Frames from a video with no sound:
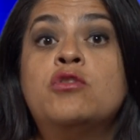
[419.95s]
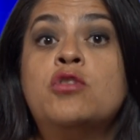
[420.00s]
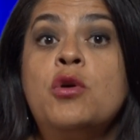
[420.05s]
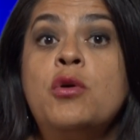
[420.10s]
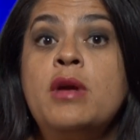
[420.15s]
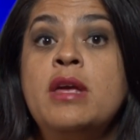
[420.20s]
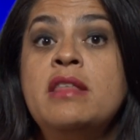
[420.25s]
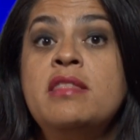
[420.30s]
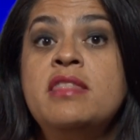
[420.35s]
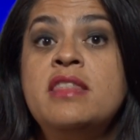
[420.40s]

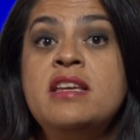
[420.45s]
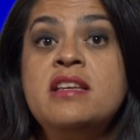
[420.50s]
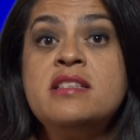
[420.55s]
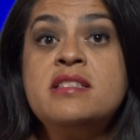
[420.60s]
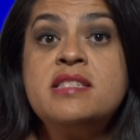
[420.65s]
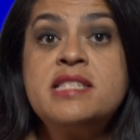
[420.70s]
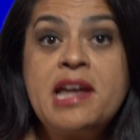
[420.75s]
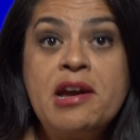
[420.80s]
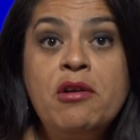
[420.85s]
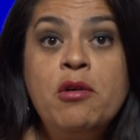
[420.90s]
during the
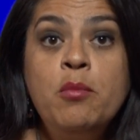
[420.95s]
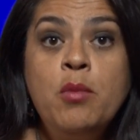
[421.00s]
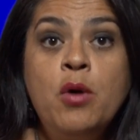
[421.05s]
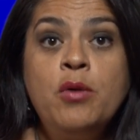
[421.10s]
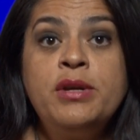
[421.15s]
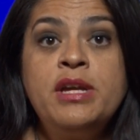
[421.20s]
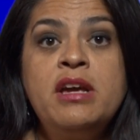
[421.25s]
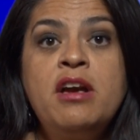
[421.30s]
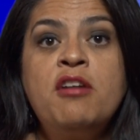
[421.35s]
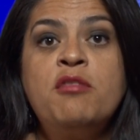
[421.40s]

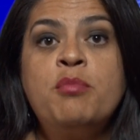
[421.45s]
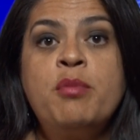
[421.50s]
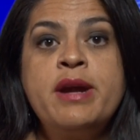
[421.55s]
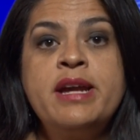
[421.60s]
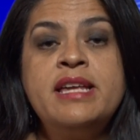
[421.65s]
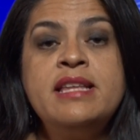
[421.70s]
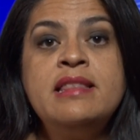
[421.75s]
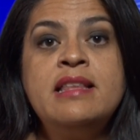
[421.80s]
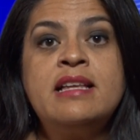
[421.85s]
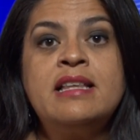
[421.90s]
ceremony of
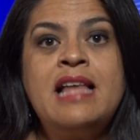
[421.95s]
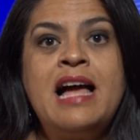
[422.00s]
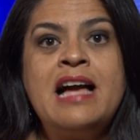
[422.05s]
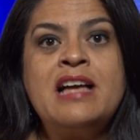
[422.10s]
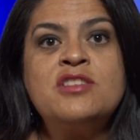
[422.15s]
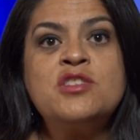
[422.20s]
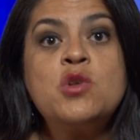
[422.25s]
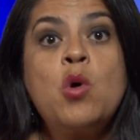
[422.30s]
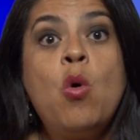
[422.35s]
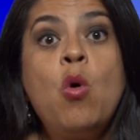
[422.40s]
breaking the glass